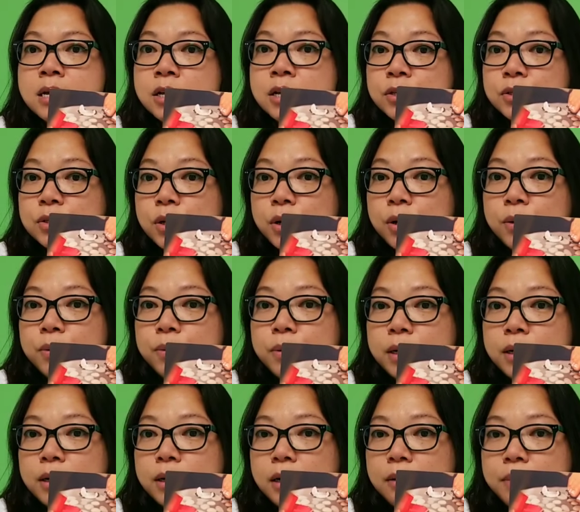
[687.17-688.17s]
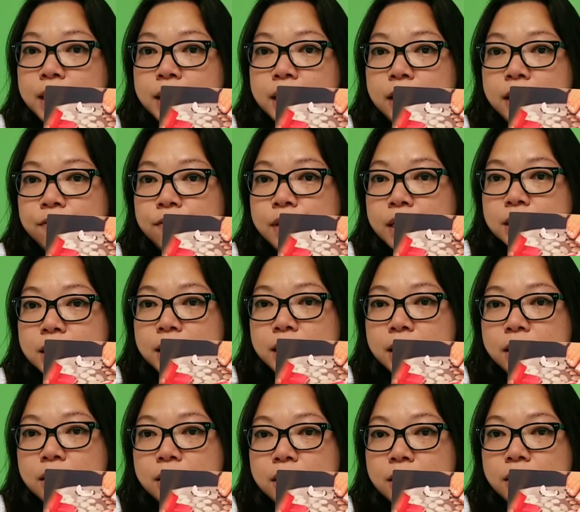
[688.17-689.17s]
So, uh, I mean, if there's
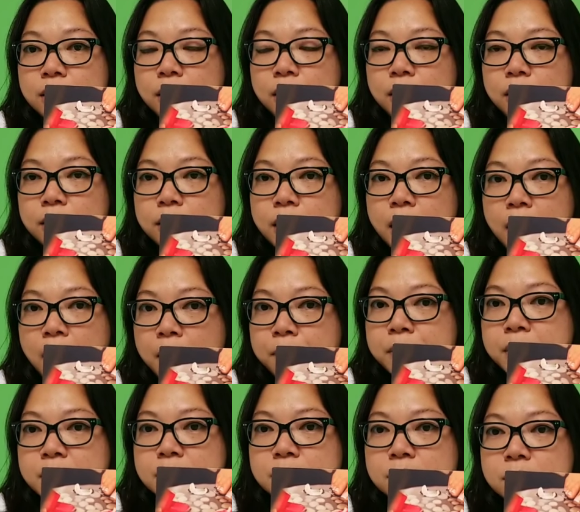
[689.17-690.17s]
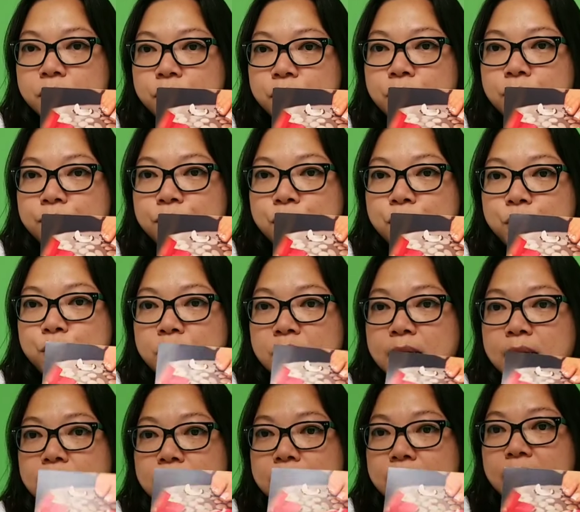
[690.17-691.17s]
any uh, comments or if you would
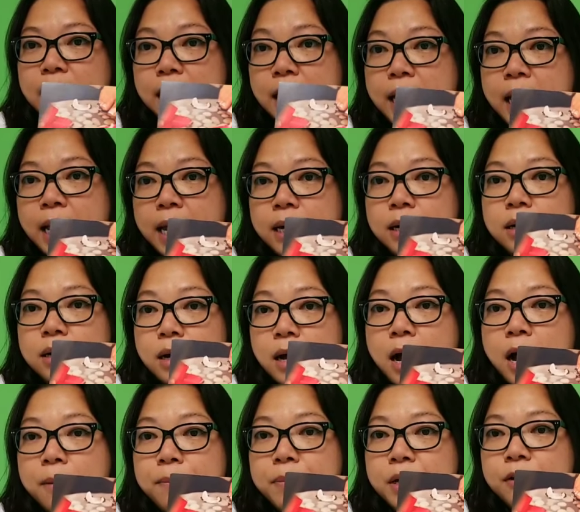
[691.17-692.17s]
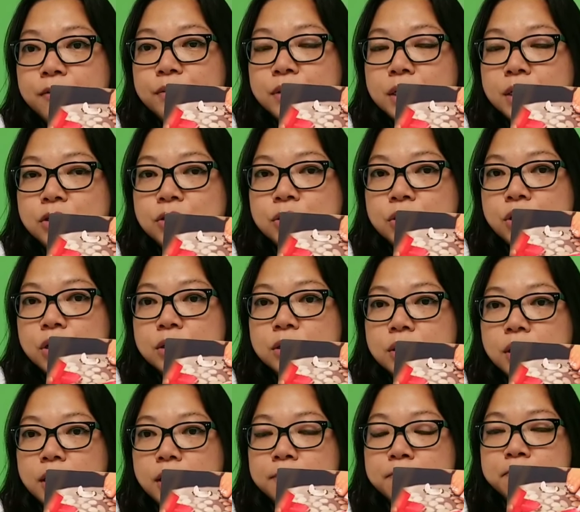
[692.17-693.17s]
like to get a hand a copy of this, just
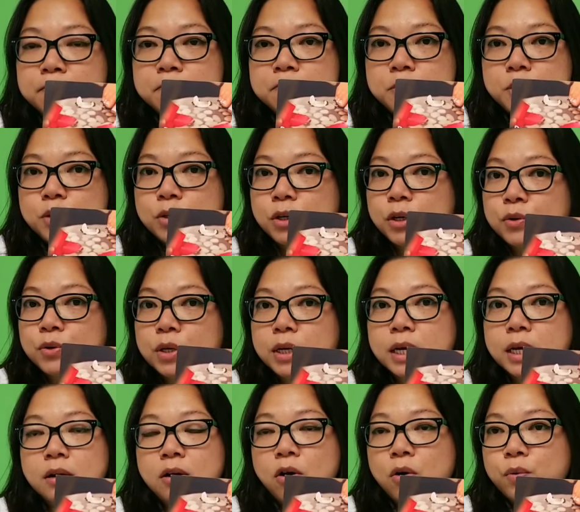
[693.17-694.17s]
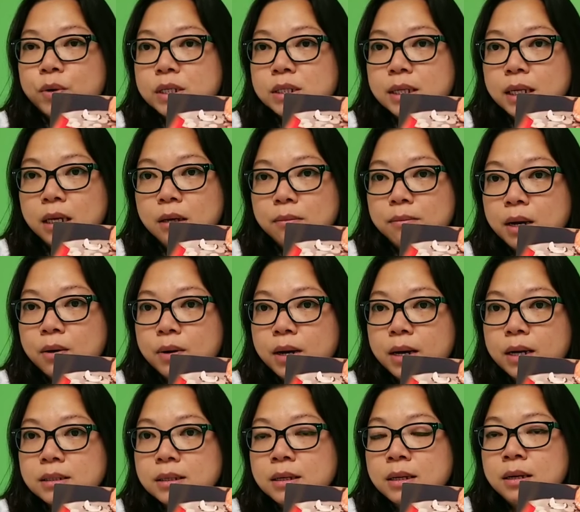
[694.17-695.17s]
like, you know, you can always email
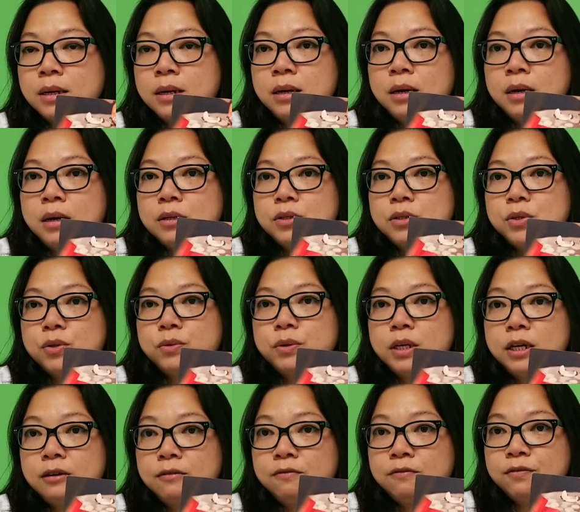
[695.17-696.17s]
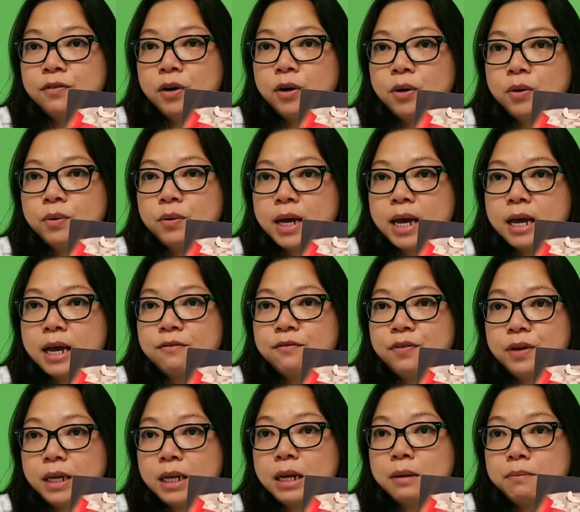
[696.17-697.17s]
us to info at
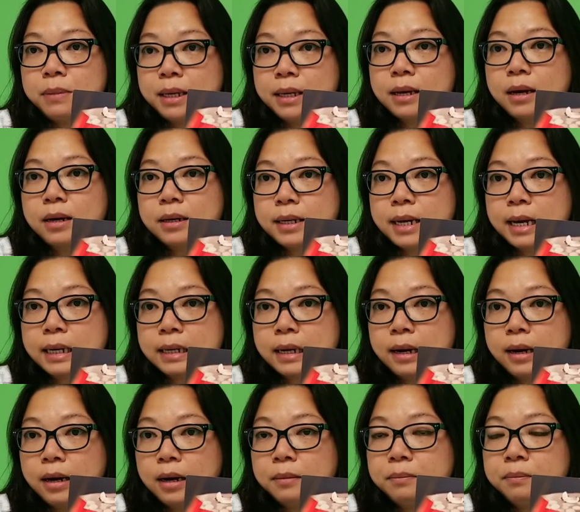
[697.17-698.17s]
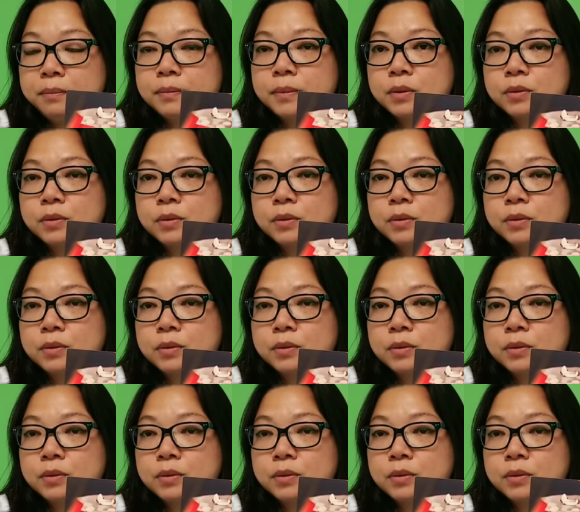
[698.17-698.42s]
feetnbeyond.com.